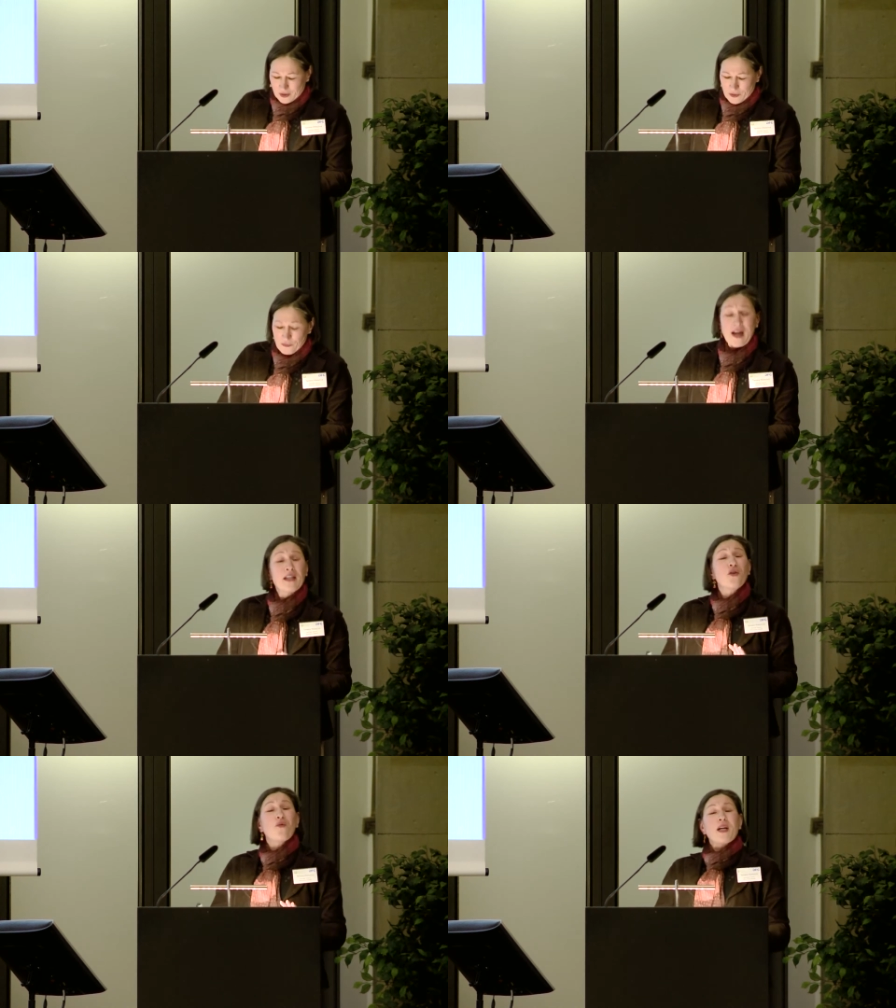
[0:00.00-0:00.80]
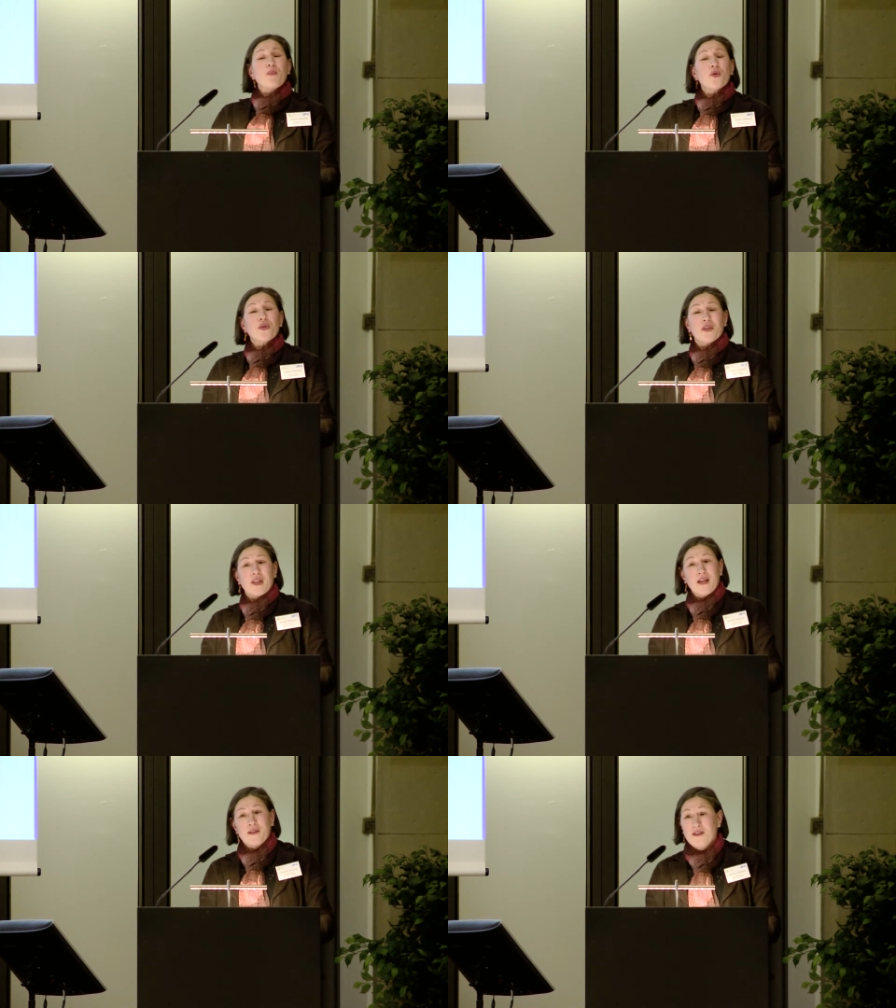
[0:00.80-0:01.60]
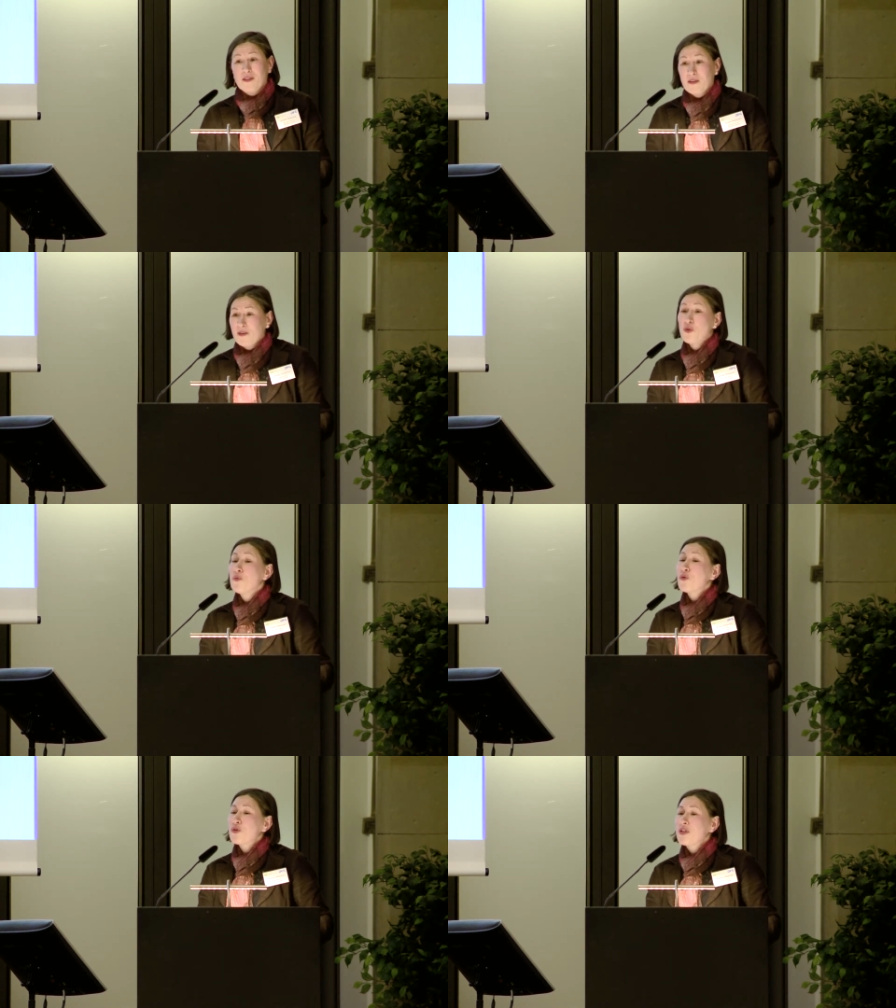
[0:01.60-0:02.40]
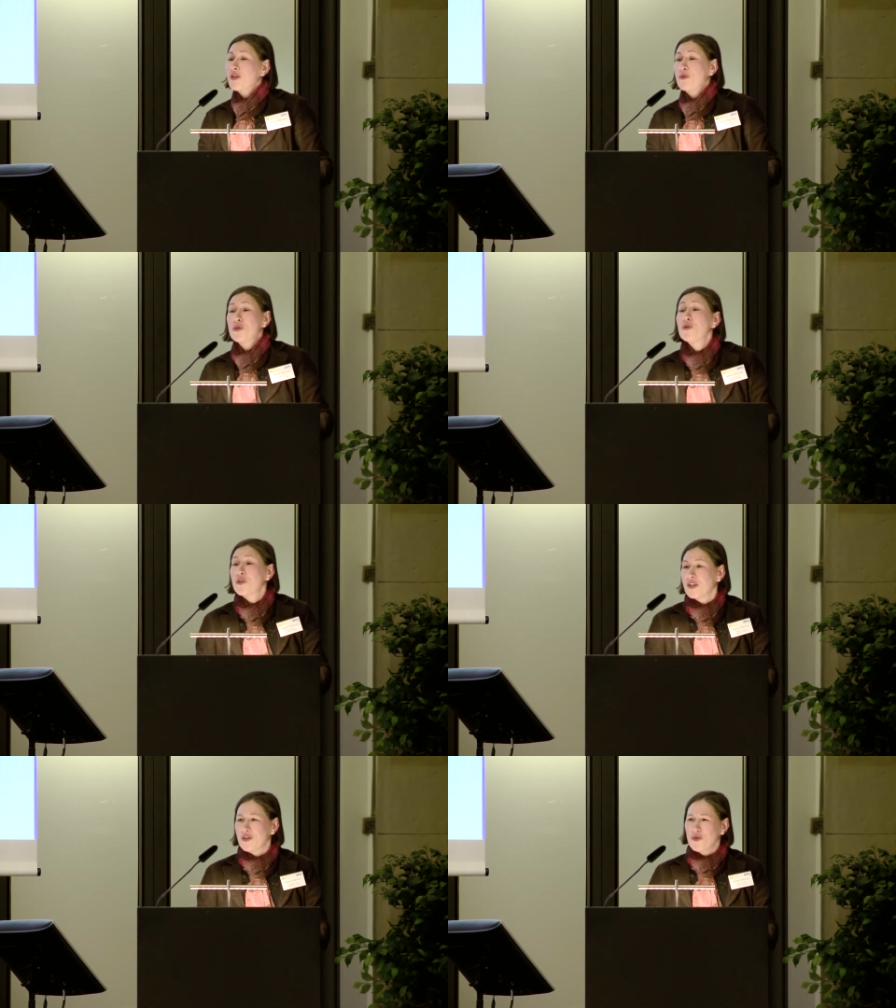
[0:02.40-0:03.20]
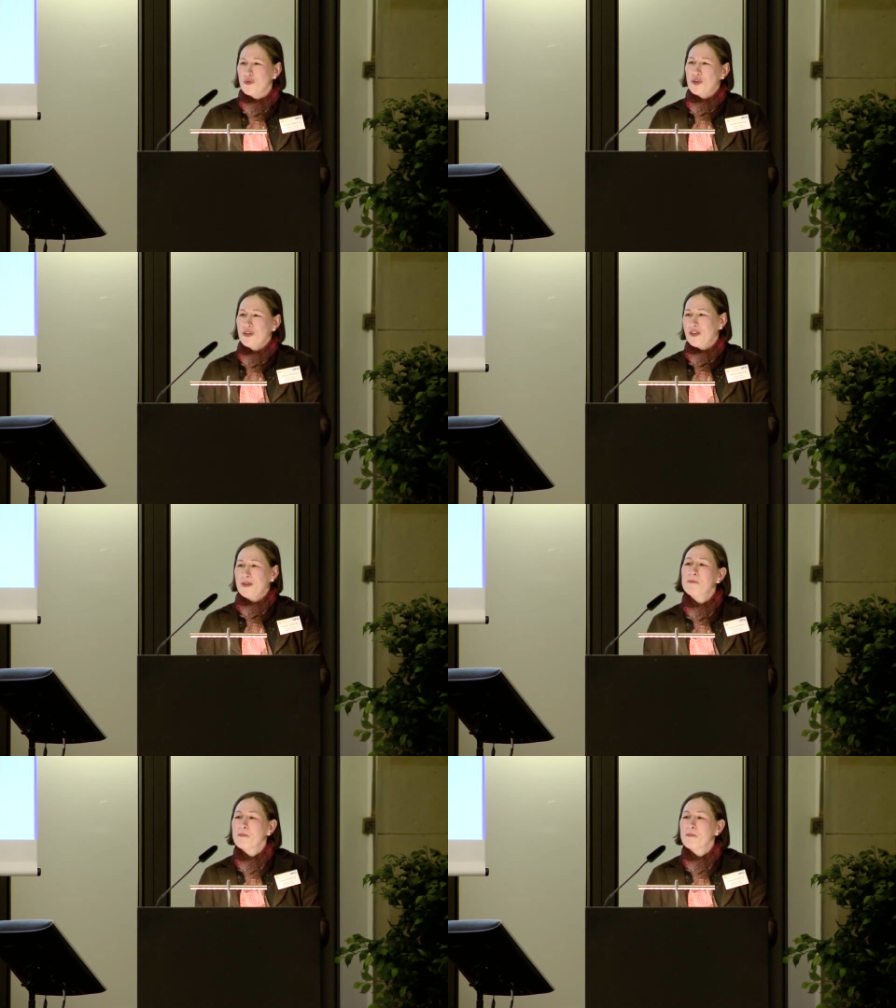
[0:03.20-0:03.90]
uh, finding the right person at universities and research institutions.